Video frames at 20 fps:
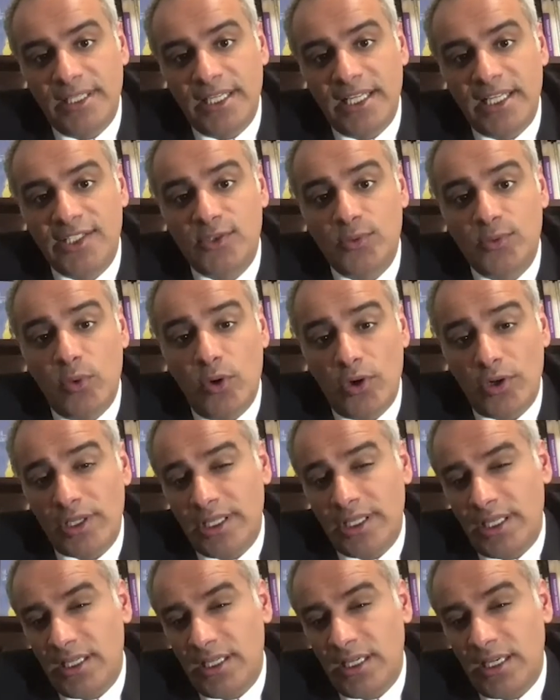is
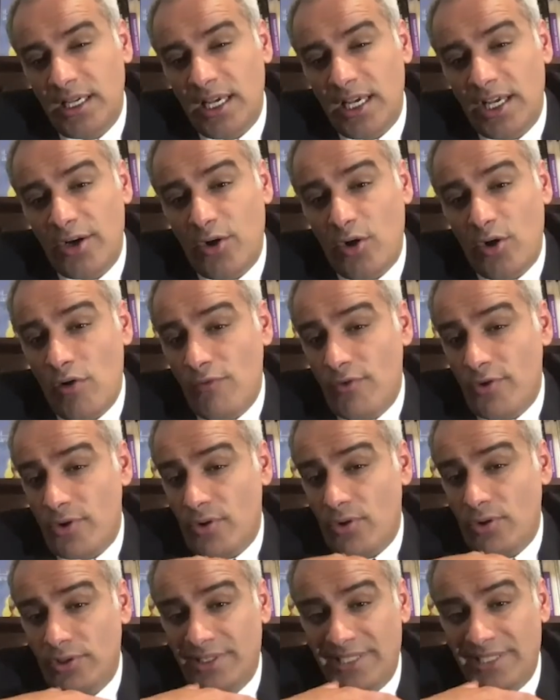working and
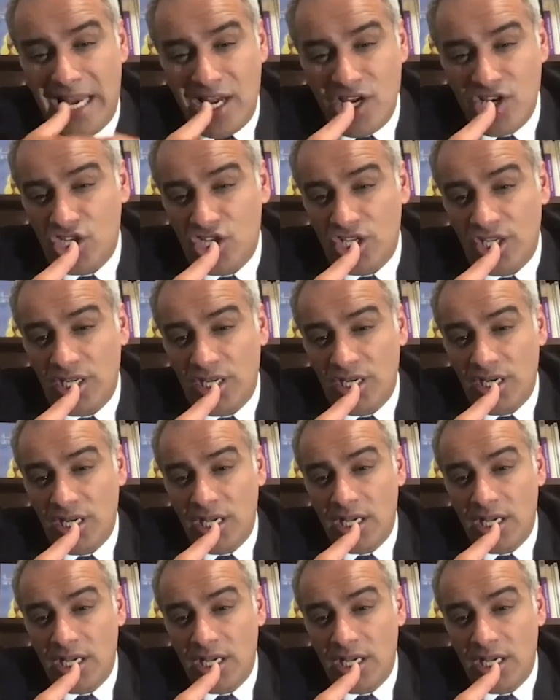overall tension